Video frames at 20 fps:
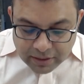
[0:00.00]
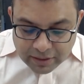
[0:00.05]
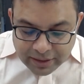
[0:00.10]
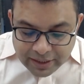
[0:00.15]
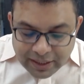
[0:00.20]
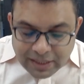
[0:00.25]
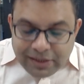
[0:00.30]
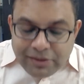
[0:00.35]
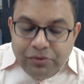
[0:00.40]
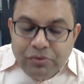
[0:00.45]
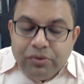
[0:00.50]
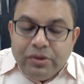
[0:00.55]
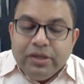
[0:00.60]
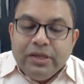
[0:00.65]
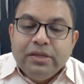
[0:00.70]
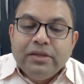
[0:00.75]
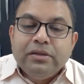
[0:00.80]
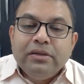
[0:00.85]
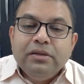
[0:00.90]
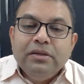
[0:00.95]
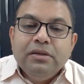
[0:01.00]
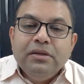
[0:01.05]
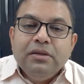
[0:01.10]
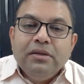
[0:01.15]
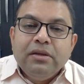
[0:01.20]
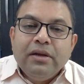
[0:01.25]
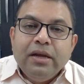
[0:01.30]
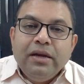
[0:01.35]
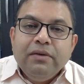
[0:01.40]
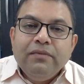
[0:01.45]
Daily routine,
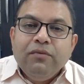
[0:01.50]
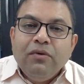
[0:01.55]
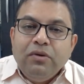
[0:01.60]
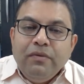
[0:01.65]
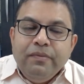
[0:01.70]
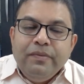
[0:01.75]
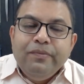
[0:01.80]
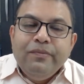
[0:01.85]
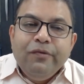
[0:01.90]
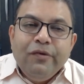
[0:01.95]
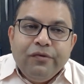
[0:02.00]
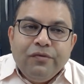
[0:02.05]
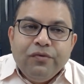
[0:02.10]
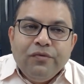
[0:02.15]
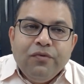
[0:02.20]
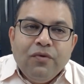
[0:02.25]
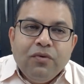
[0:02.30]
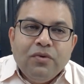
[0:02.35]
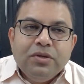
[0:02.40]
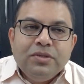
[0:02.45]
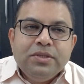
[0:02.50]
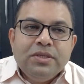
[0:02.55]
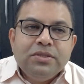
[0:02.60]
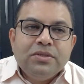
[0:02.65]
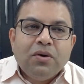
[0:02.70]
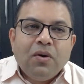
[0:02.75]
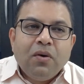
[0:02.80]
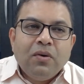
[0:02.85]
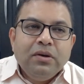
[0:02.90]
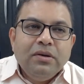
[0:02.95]
right? What we have to focus
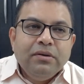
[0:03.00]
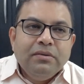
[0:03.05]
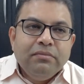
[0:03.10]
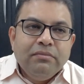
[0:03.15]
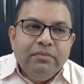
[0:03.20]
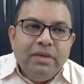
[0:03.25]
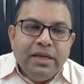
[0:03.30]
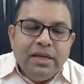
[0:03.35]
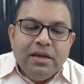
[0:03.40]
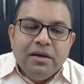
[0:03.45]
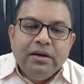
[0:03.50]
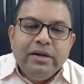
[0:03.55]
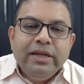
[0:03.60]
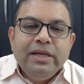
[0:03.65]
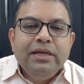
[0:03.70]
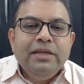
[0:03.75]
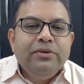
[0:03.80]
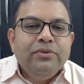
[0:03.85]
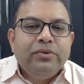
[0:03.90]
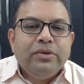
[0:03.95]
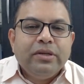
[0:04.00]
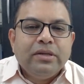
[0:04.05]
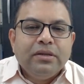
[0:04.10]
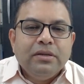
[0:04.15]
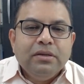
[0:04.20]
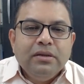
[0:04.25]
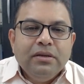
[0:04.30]
is on making a daily routine.